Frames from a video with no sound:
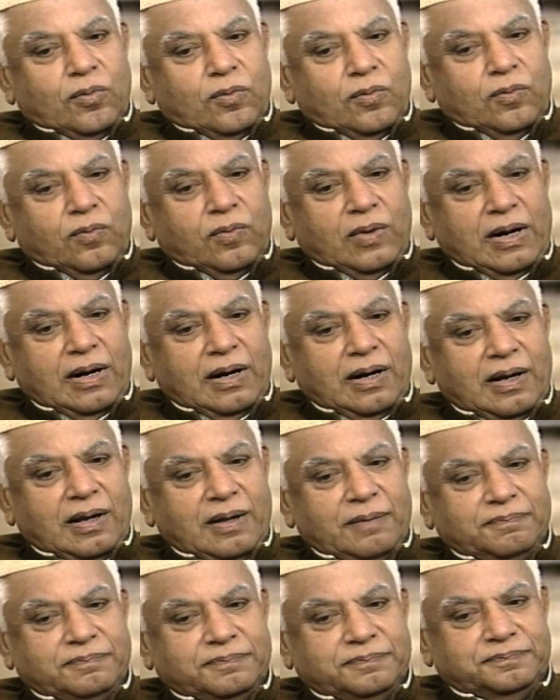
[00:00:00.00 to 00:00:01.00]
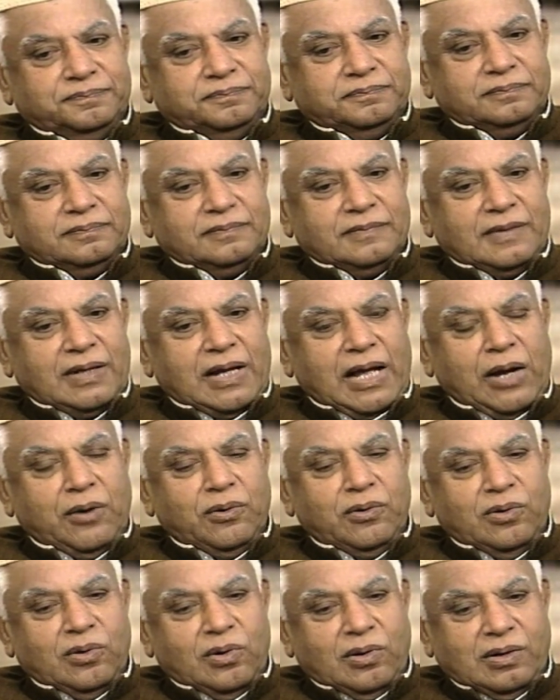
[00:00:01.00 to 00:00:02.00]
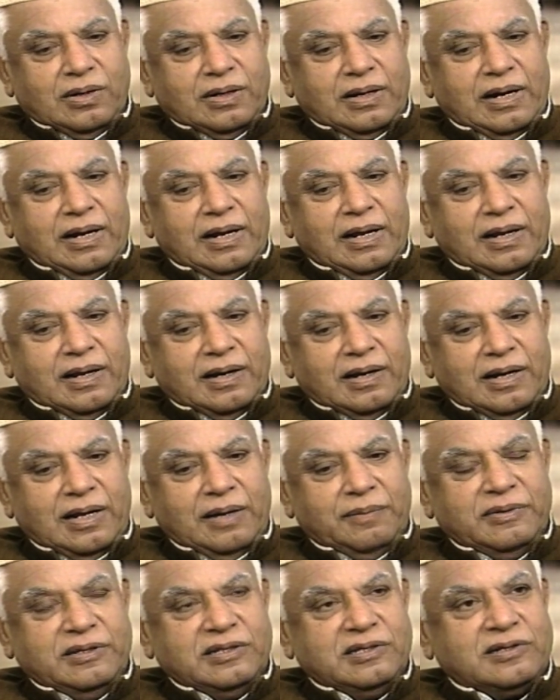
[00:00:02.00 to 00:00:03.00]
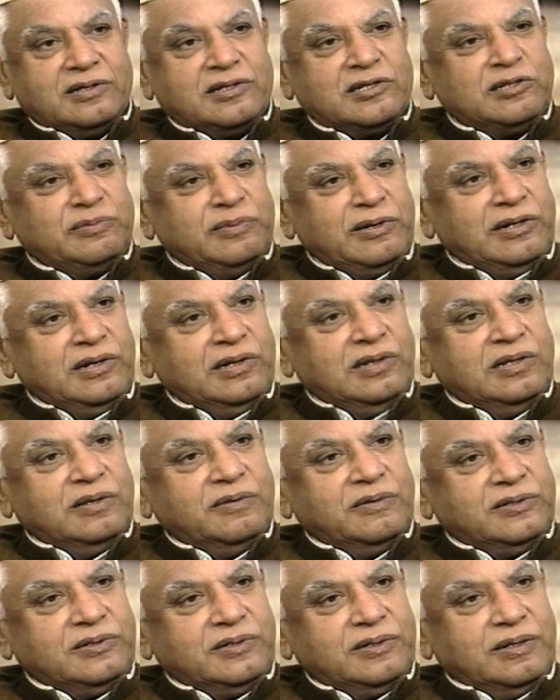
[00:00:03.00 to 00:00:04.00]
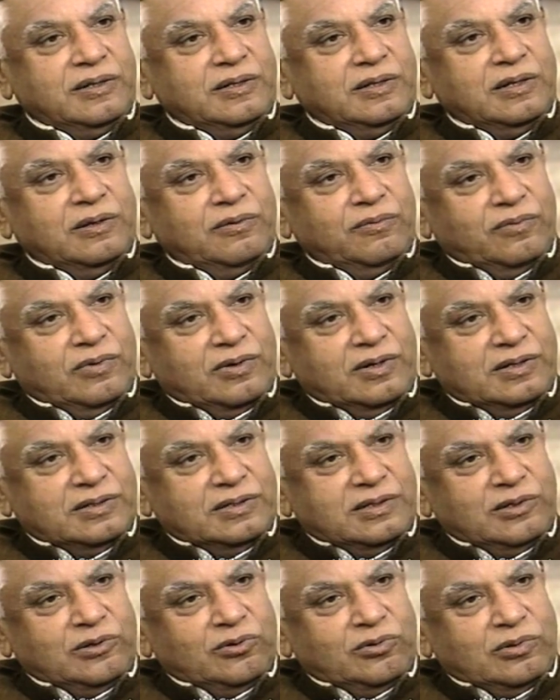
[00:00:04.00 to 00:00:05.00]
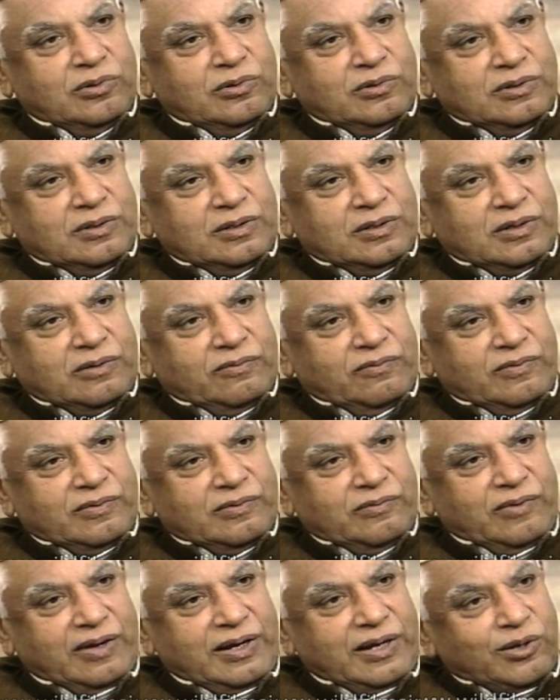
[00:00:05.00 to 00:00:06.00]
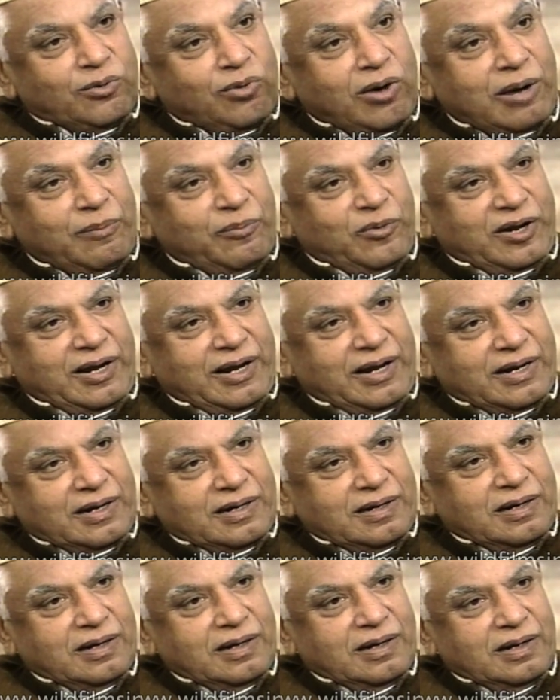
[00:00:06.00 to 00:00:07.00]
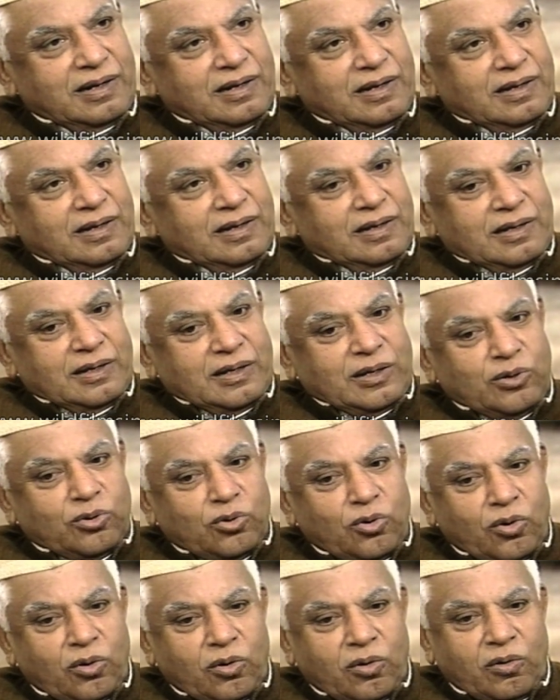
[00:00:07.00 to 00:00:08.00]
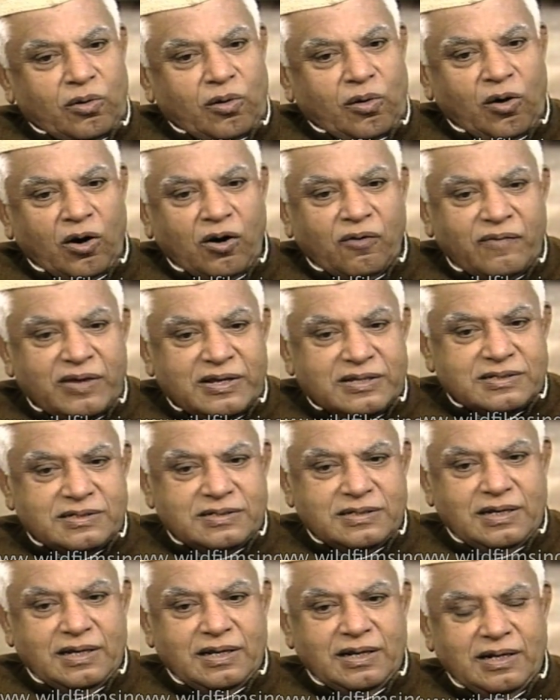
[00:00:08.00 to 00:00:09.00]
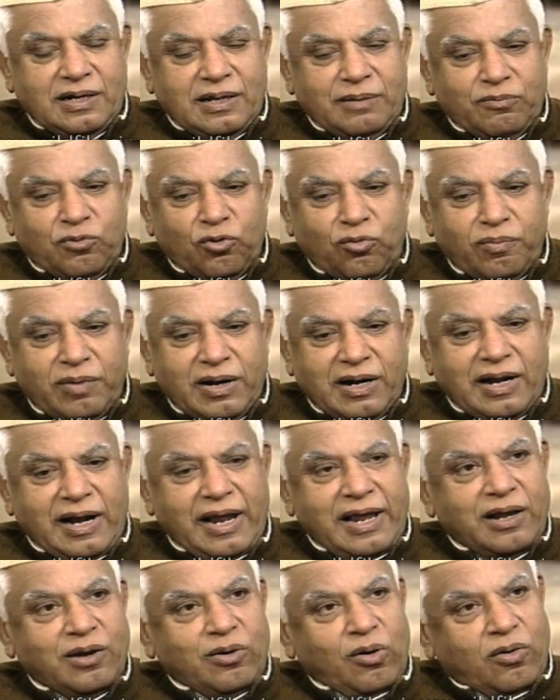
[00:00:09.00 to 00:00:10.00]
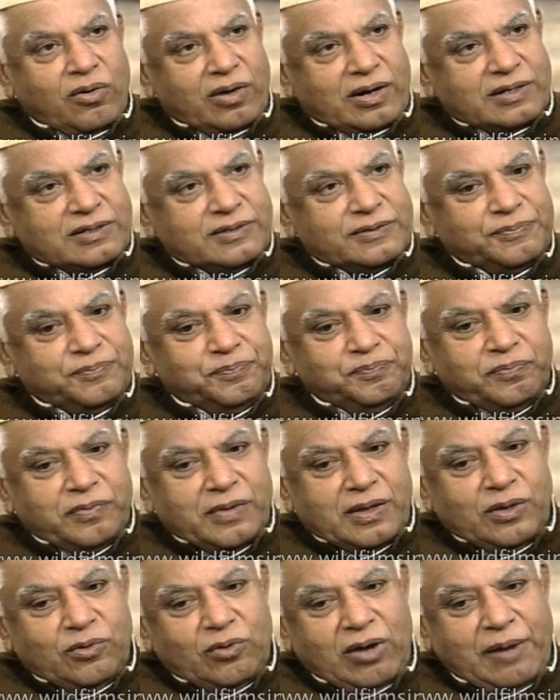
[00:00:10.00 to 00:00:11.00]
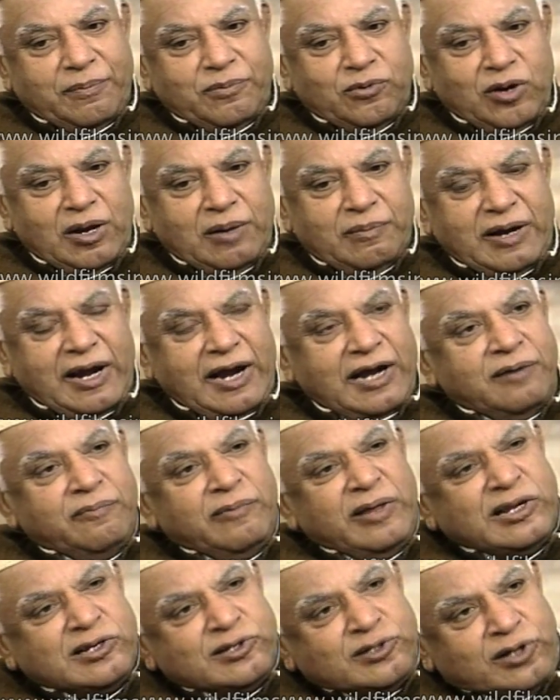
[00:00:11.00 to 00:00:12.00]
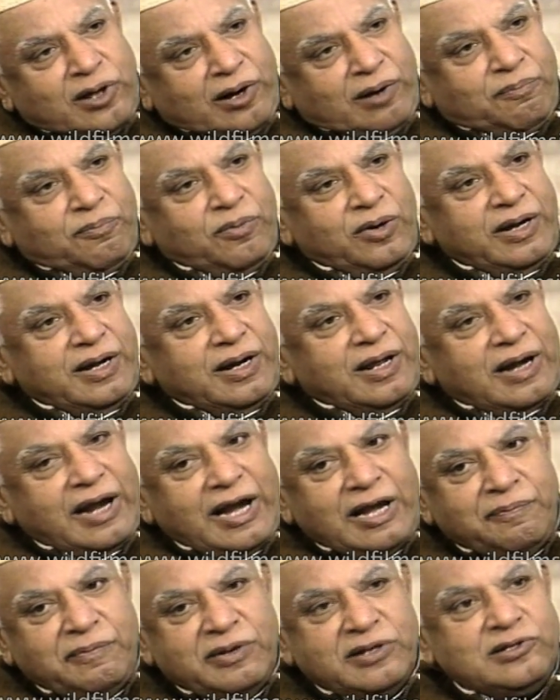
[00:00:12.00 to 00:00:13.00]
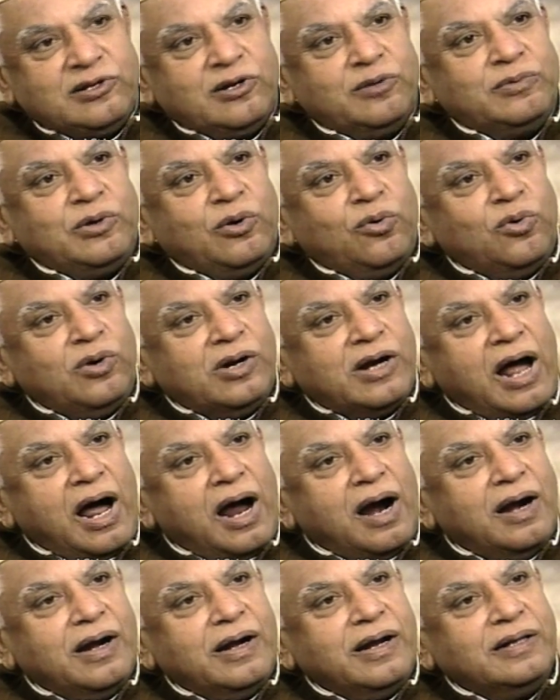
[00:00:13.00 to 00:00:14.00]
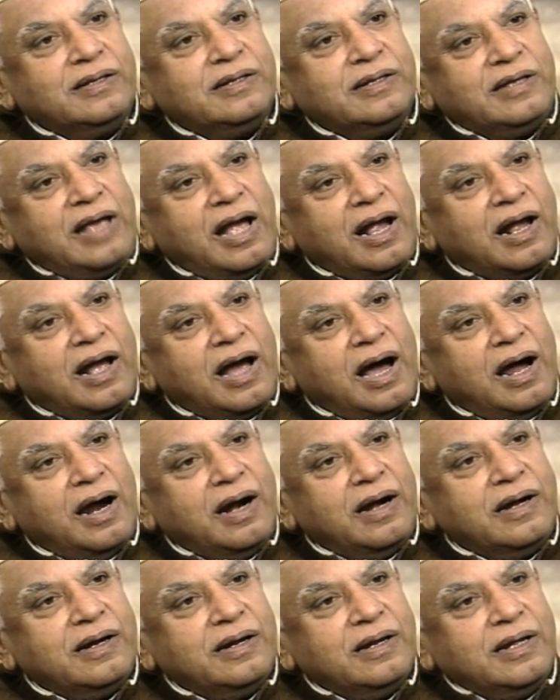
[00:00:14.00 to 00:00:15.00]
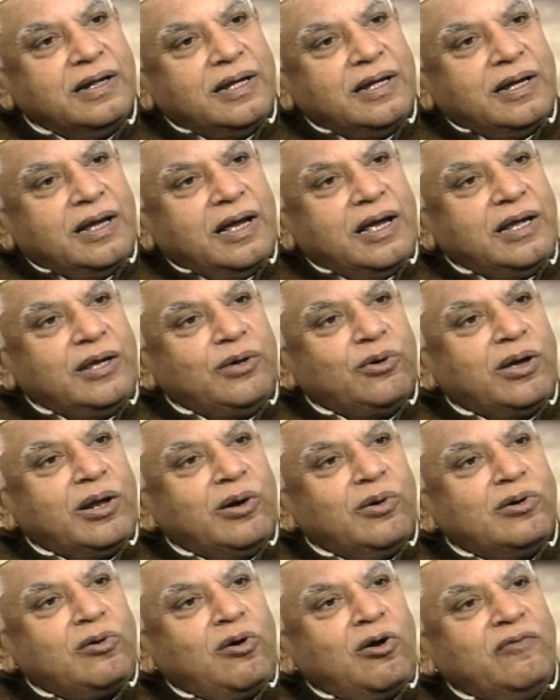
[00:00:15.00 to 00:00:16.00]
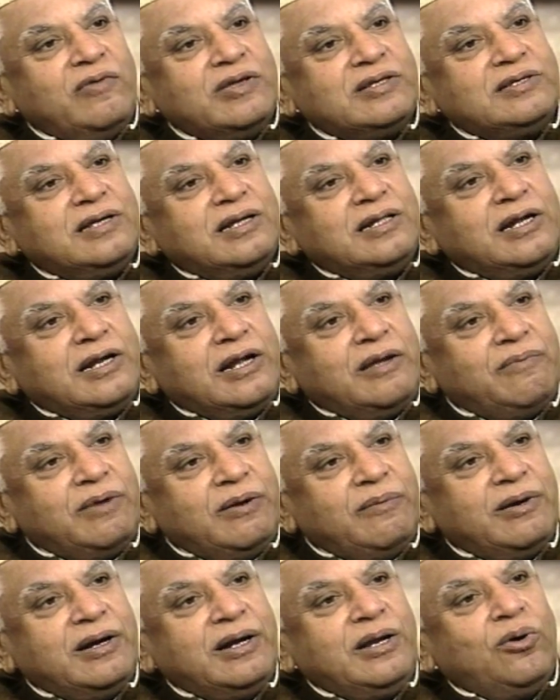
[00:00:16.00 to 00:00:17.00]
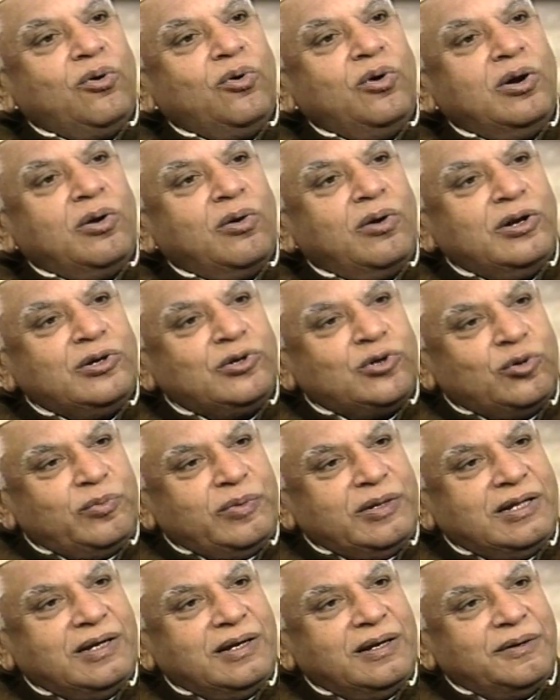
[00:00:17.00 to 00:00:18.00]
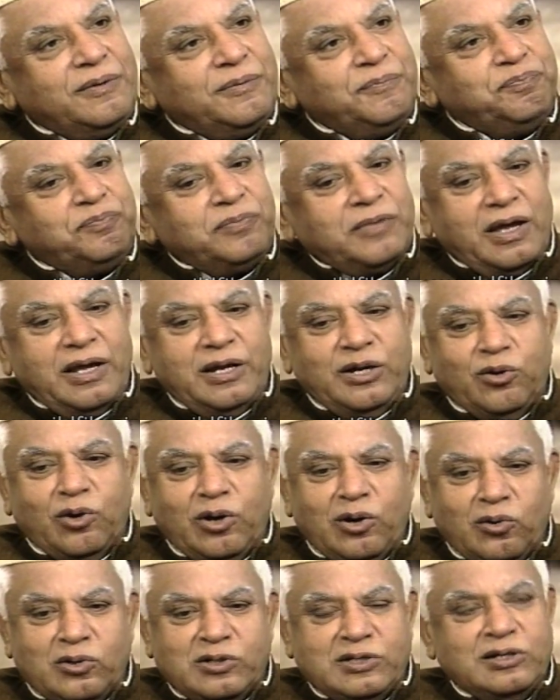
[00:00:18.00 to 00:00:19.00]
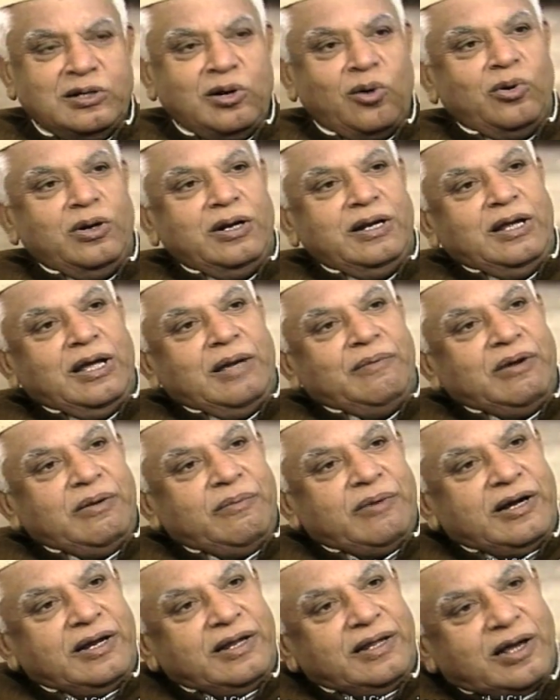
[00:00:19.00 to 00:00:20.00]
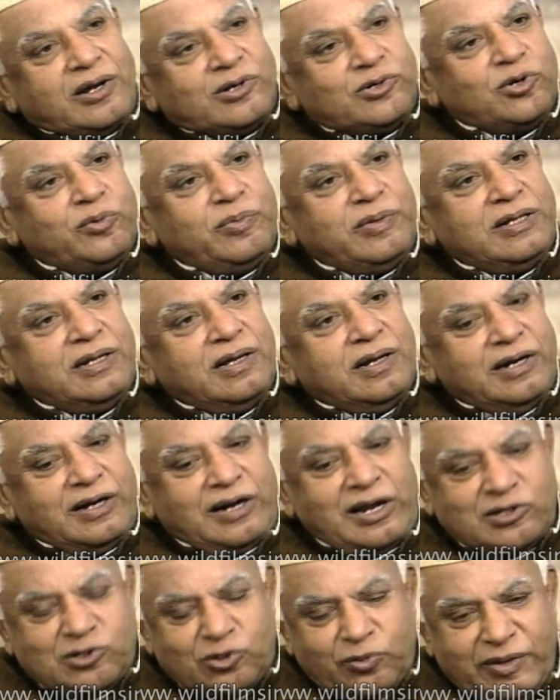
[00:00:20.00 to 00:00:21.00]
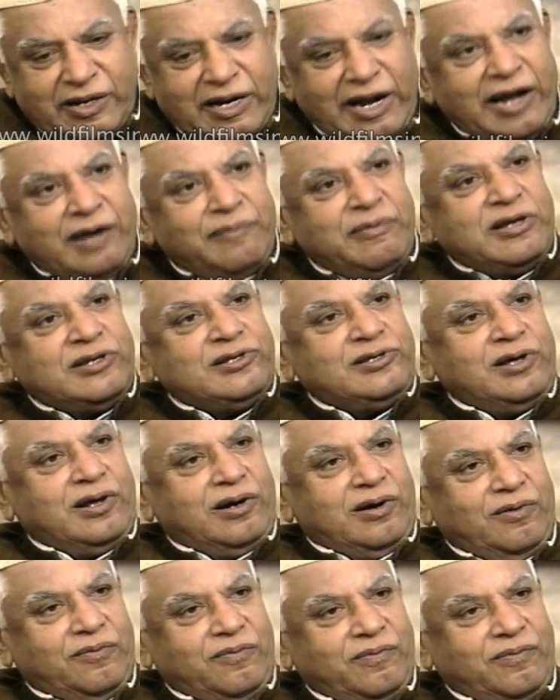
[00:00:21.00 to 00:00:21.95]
Well, I would not agree with the assessment in the way you are putting it. You know, always in a movement like Congress, you have to have an admixture, political admixture of the old guard and the young guard. You cannot always say that everybody old only should be there. And you cannot say that only everybody young should be there. It has to be an admixture of